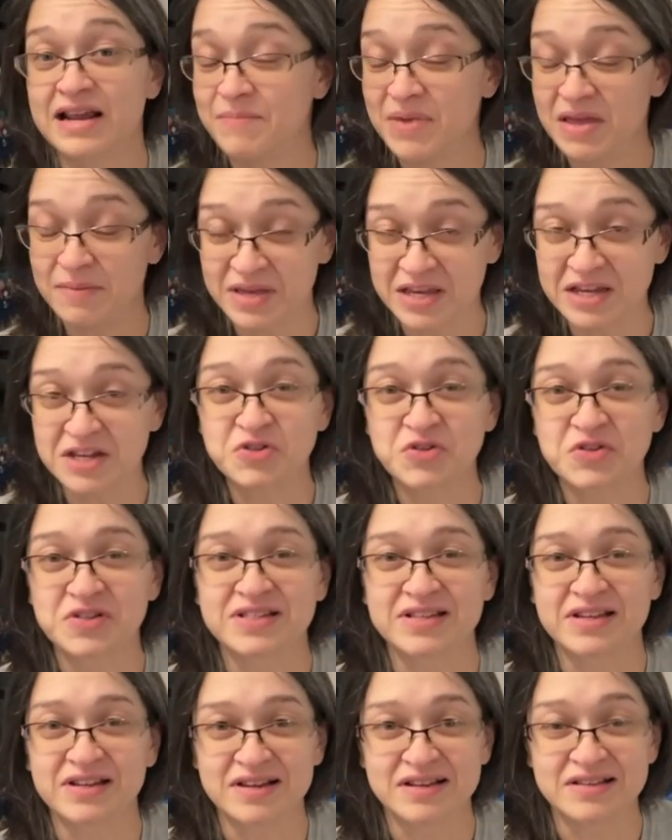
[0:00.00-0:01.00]
may be
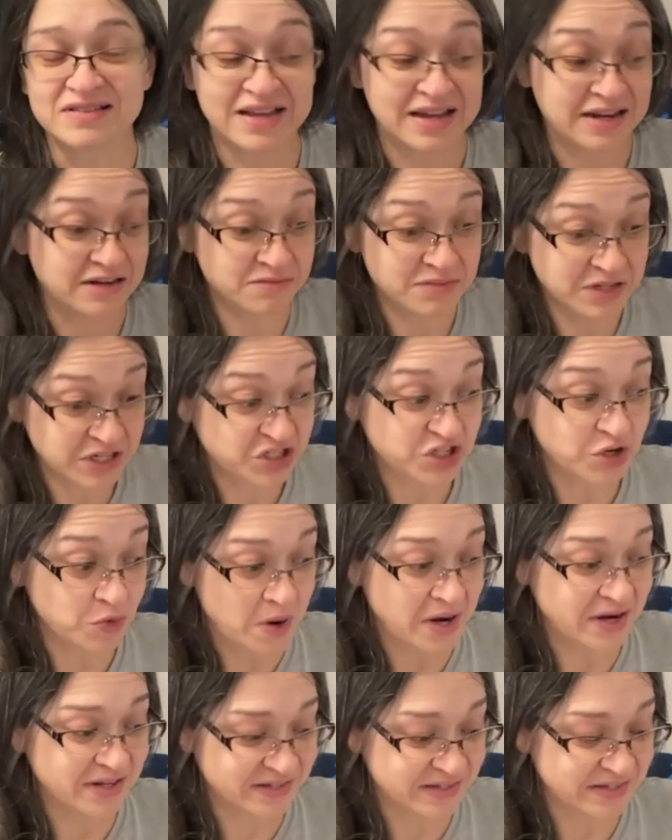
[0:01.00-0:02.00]
interested in that she
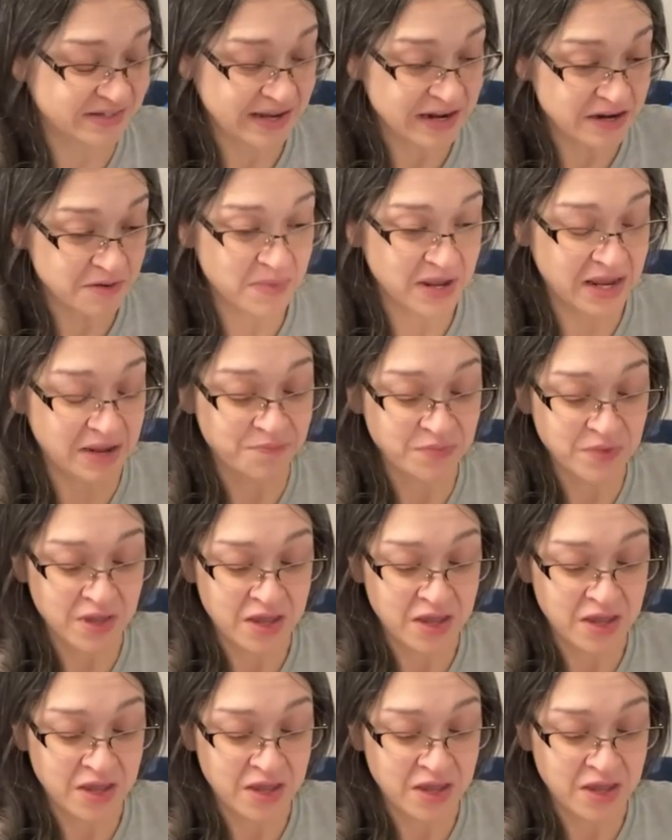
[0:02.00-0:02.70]
wanted to send me.